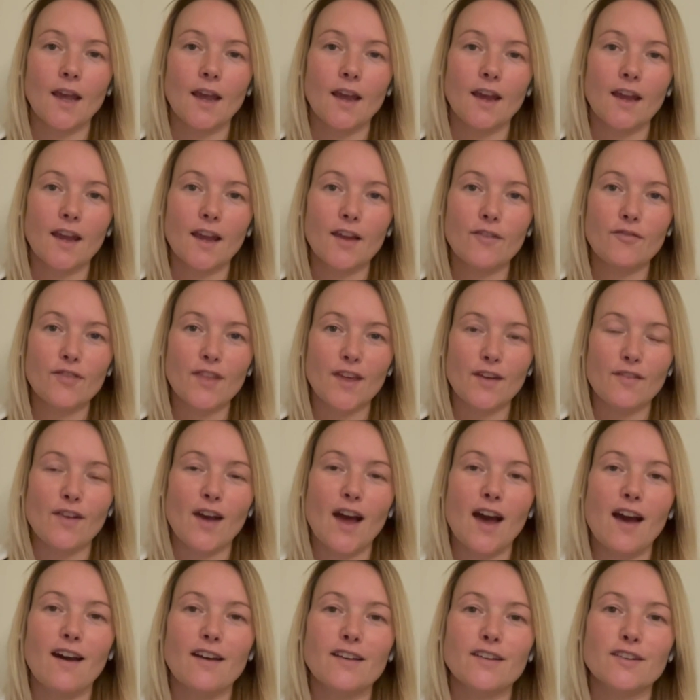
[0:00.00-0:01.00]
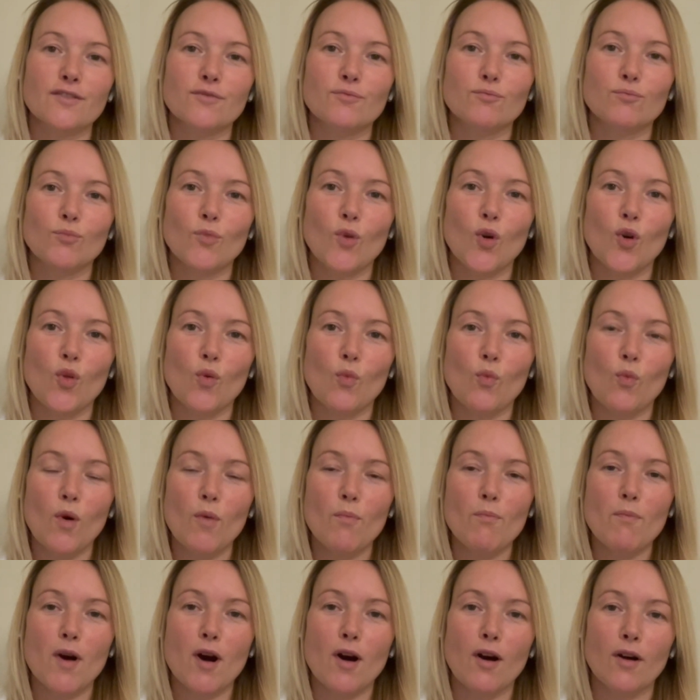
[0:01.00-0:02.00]
If they've had more than one
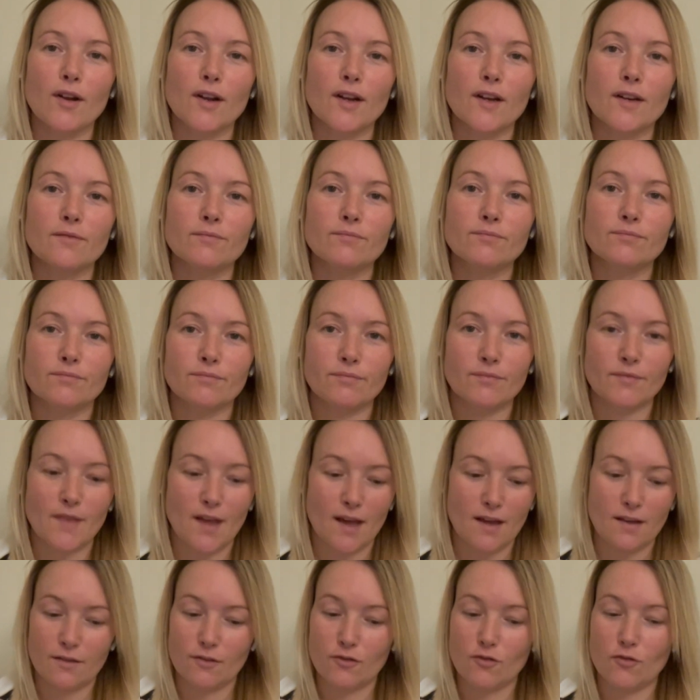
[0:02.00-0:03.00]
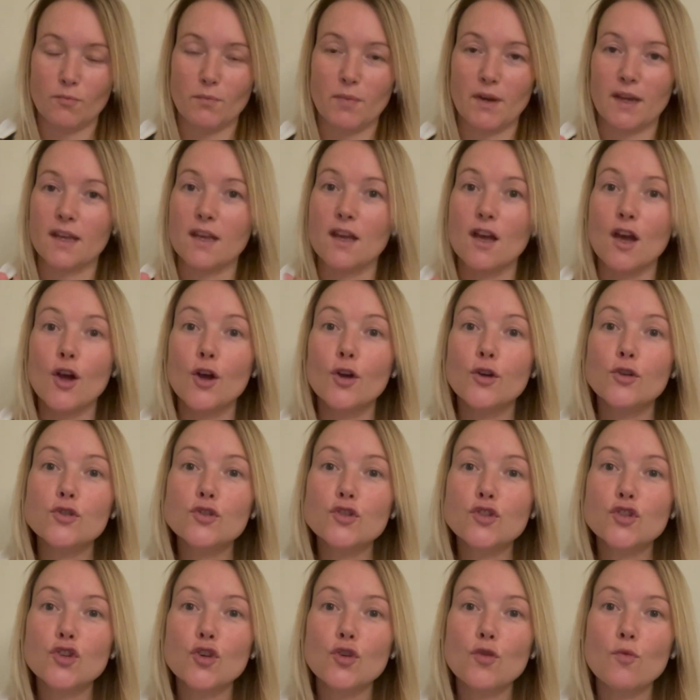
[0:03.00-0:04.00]
partner, that could be
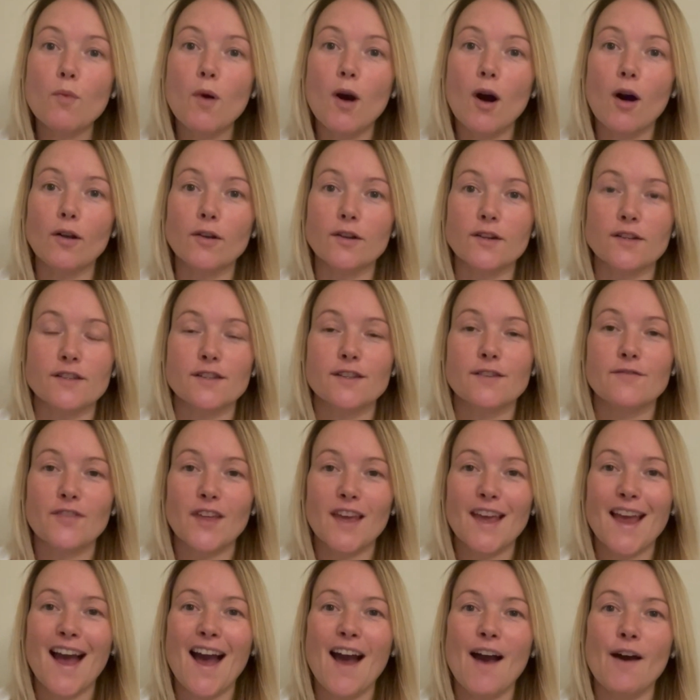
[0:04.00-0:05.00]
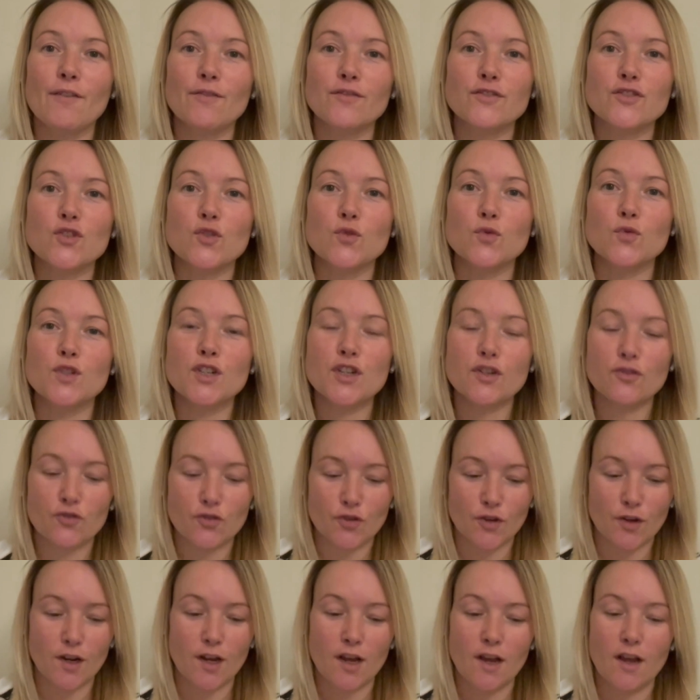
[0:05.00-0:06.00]
two partners. If they have two
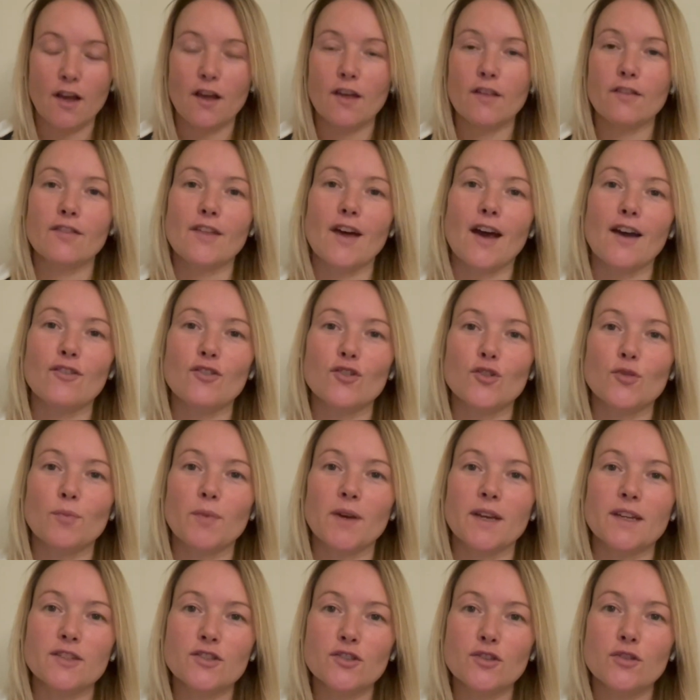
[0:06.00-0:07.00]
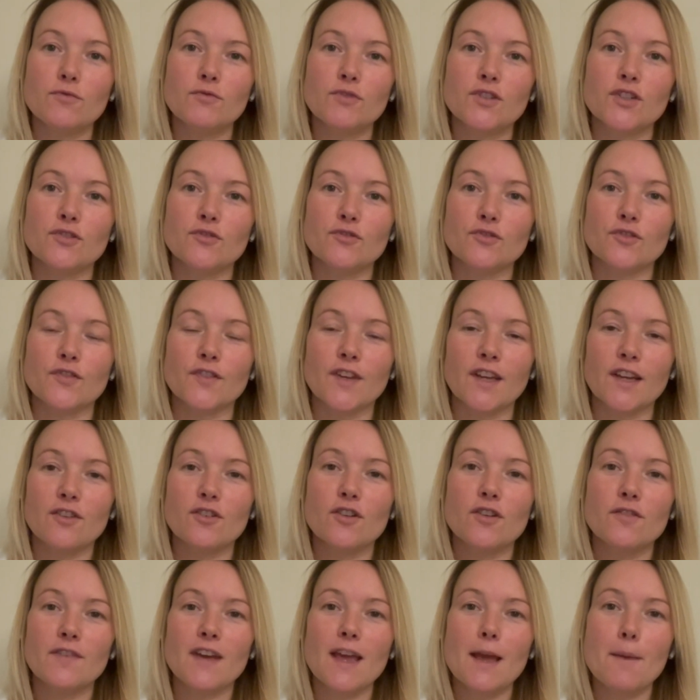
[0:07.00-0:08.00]
children, that could be two children. They could
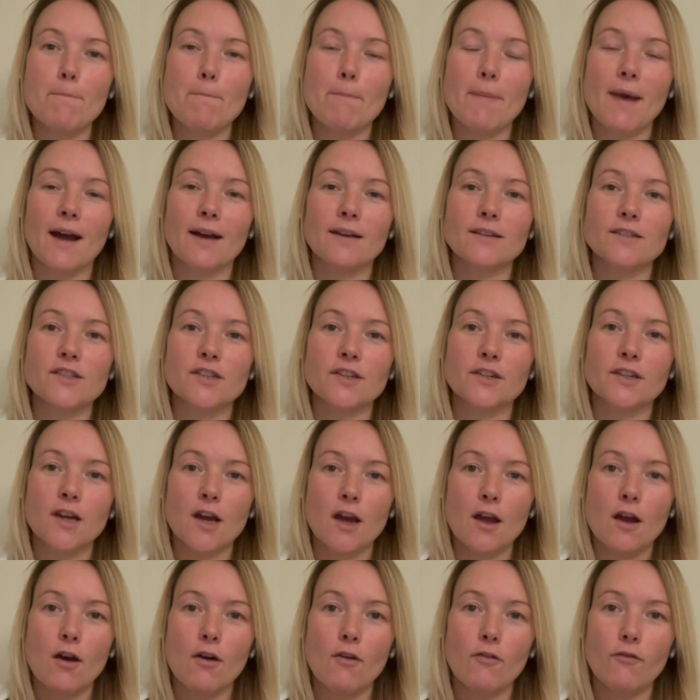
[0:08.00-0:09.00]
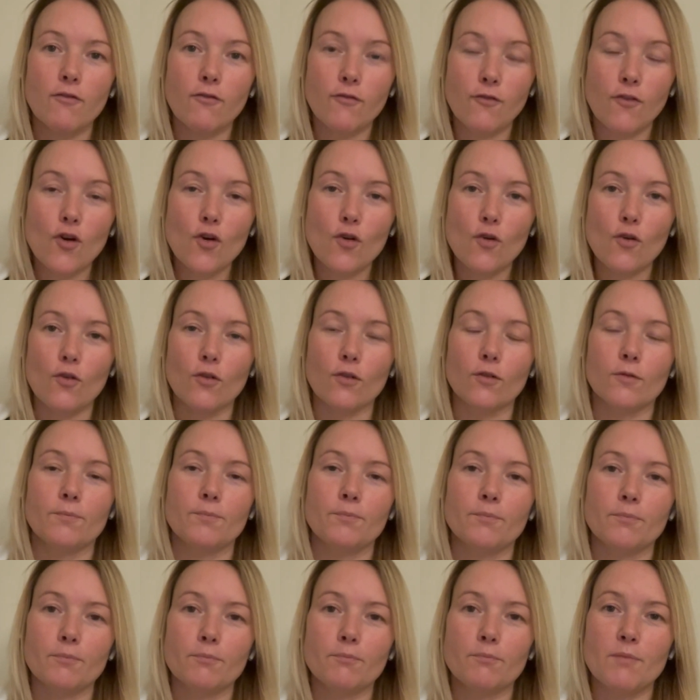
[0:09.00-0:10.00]
have impacted four
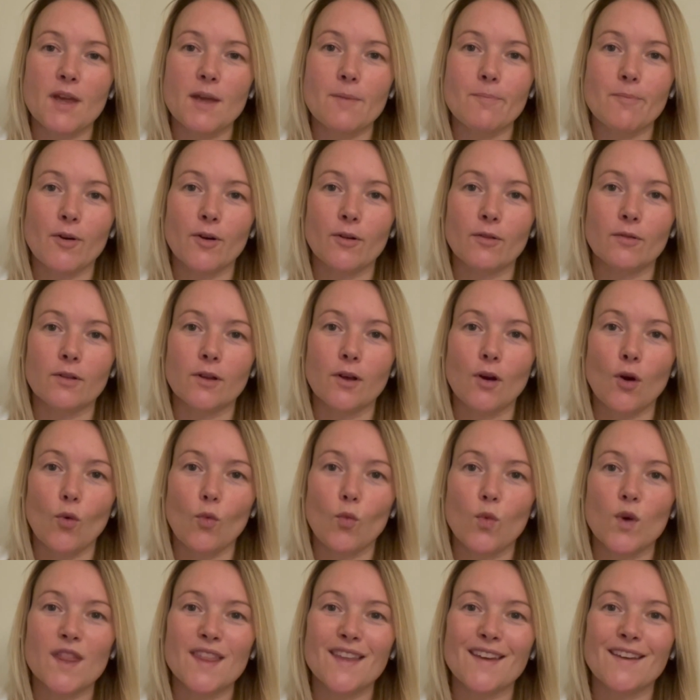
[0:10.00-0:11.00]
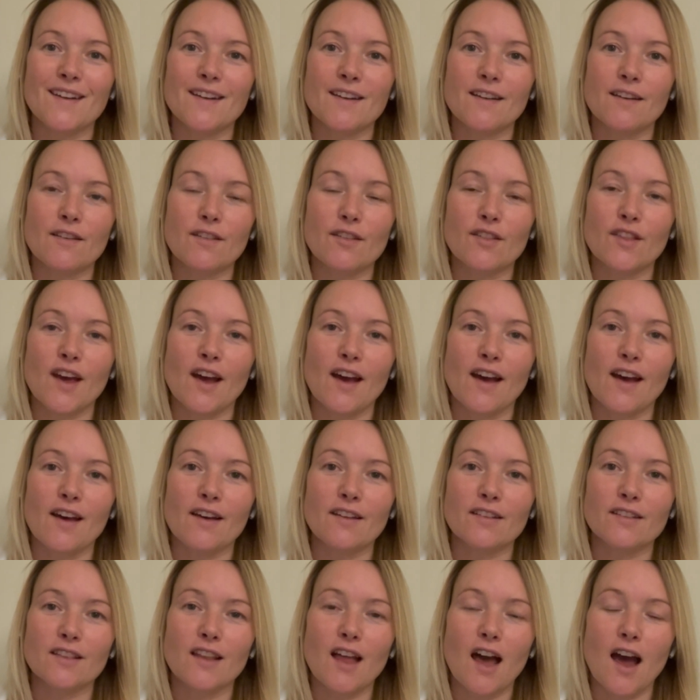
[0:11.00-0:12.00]
people within their
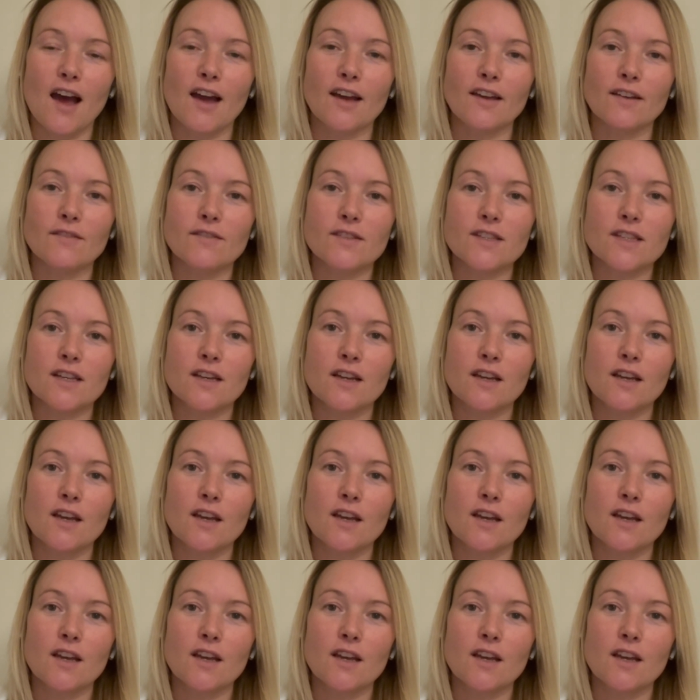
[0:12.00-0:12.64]
lives.